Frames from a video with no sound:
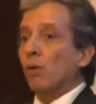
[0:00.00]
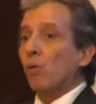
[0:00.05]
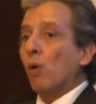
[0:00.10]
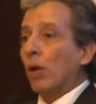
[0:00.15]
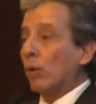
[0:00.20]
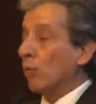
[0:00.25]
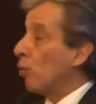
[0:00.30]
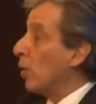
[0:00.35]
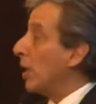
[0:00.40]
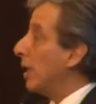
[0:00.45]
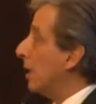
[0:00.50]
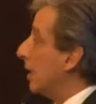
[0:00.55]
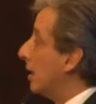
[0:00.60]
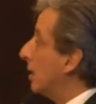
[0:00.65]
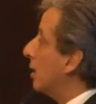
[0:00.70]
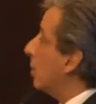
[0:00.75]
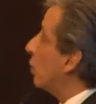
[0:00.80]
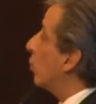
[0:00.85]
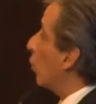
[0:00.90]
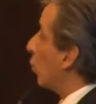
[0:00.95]
what we need
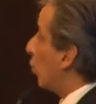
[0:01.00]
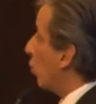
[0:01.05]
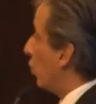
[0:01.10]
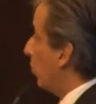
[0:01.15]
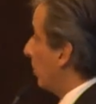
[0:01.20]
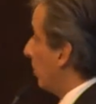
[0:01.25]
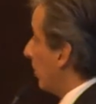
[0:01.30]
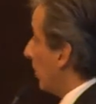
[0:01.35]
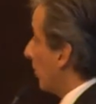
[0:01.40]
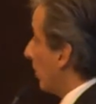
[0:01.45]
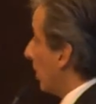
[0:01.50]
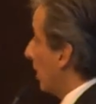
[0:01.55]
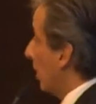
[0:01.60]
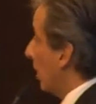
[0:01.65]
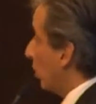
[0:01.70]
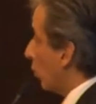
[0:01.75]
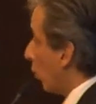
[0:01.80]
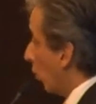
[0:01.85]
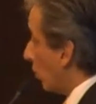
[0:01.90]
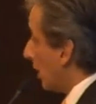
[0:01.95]
to do.
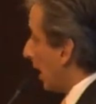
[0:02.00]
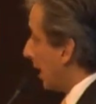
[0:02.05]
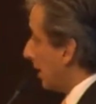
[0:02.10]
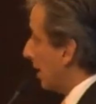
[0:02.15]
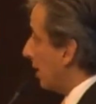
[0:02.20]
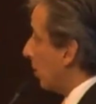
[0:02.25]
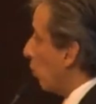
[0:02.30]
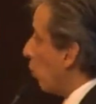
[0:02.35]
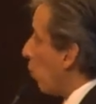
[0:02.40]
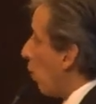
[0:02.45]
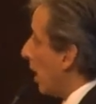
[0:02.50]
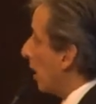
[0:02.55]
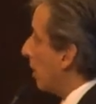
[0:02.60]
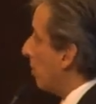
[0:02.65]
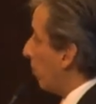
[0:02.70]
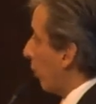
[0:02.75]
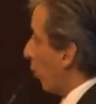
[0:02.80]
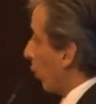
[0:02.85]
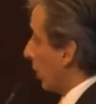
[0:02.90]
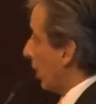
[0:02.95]
So that is one
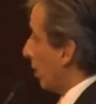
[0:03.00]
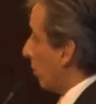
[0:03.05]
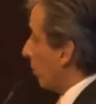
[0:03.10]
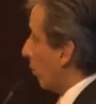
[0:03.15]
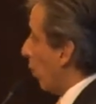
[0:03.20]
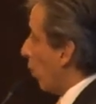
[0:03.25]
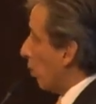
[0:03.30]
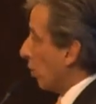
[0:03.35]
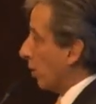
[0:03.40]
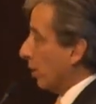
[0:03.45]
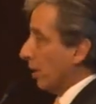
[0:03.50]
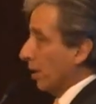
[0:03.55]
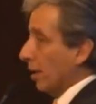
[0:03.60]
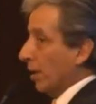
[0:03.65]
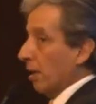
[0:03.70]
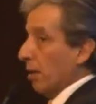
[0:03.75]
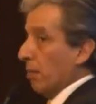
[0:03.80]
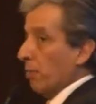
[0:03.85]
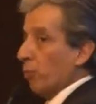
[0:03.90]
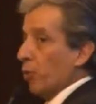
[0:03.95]
important point,
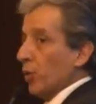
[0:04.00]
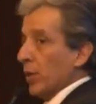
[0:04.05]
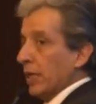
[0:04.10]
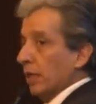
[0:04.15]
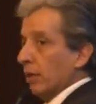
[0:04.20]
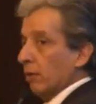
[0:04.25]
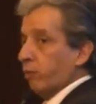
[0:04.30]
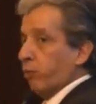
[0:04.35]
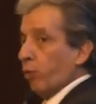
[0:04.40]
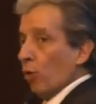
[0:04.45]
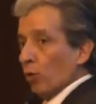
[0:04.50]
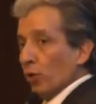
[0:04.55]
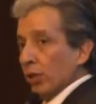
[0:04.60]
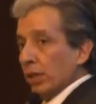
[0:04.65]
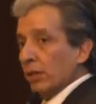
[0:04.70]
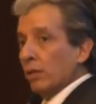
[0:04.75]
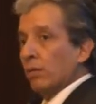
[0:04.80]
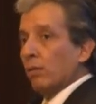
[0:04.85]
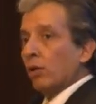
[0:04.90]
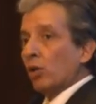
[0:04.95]
bring the
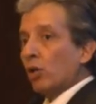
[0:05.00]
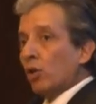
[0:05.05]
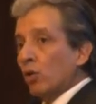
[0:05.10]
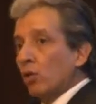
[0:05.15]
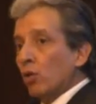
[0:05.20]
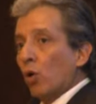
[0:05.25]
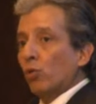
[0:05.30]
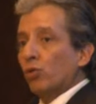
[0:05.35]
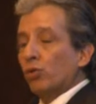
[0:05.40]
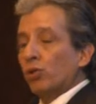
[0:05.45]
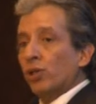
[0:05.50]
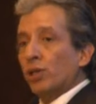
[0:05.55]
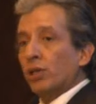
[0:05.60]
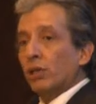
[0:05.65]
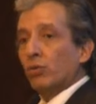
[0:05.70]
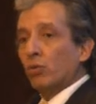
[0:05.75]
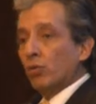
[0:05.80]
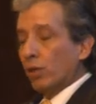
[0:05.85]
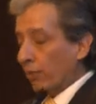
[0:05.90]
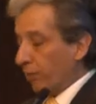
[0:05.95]
forest closer
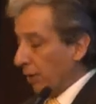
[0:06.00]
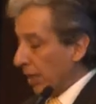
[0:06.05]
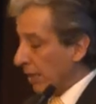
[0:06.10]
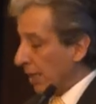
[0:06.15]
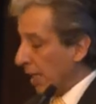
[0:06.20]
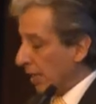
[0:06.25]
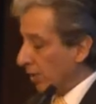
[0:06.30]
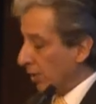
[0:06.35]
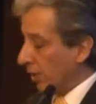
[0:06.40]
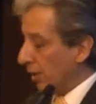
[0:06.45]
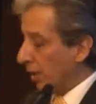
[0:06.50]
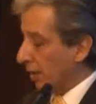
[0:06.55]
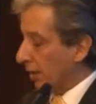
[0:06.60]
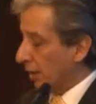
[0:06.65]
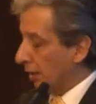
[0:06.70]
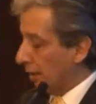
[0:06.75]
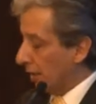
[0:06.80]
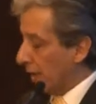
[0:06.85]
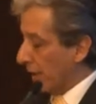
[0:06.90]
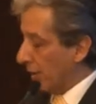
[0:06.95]
to the financial
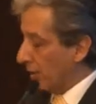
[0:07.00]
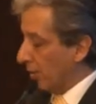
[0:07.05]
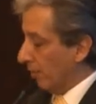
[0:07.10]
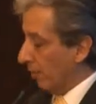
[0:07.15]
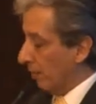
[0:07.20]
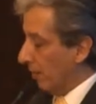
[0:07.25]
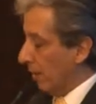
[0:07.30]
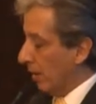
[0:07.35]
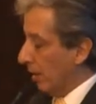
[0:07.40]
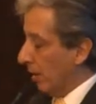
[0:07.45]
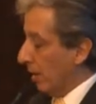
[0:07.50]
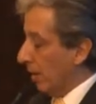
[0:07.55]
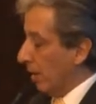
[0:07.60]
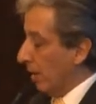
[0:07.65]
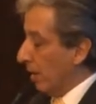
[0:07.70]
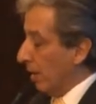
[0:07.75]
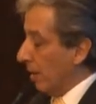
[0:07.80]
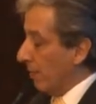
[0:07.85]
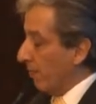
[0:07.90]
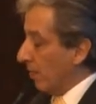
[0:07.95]
discussion.
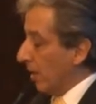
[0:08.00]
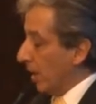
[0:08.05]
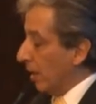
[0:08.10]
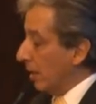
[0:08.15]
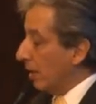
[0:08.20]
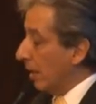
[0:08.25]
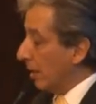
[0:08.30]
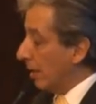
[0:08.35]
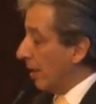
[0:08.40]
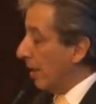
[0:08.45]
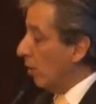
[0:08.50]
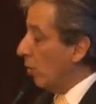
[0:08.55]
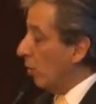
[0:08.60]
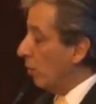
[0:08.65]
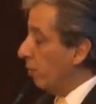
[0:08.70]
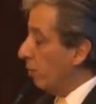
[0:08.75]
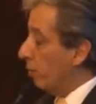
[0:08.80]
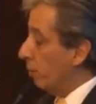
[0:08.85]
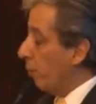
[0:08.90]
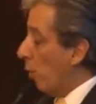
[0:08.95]
The
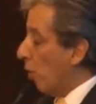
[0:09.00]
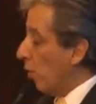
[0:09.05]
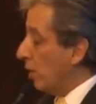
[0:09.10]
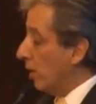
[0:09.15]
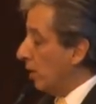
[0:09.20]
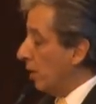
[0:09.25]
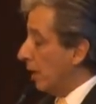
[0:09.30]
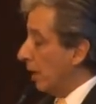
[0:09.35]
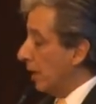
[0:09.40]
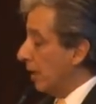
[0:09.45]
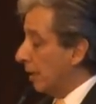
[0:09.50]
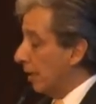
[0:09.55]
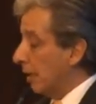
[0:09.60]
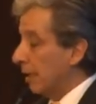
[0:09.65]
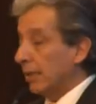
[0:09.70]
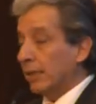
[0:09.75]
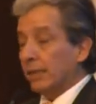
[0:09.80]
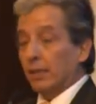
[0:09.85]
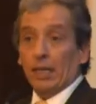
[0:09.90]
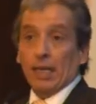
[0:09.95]
second point, it
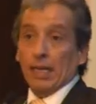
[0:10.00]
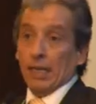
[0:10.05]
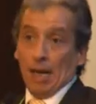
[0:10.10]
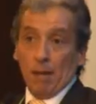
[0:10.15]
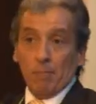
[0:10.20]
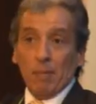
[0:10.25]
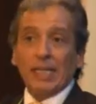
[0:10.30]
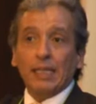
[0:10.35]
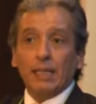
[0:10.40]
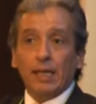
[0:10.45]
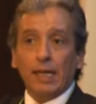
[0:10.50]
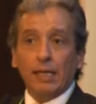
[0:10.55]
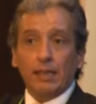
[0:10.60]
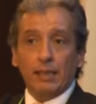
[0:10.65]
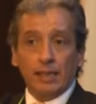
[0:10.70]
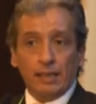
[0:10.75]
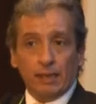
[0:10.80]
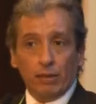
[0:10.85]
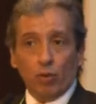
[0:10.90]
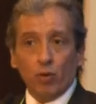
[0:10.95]
is a mandate,
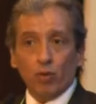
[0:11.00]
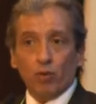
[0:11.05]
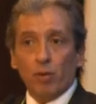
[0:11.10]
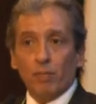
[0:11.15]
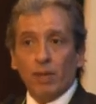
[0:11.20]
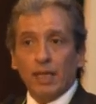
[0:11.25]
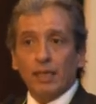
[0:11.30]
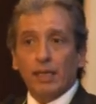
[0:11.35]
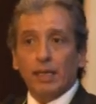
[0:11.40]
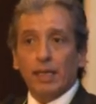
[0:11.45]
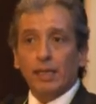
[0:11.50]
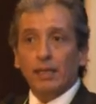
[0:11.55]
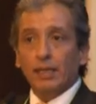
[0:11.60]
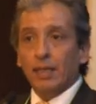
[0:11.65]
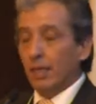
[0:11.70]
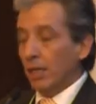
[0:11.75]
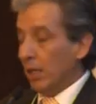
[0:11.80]
it is also a mandate,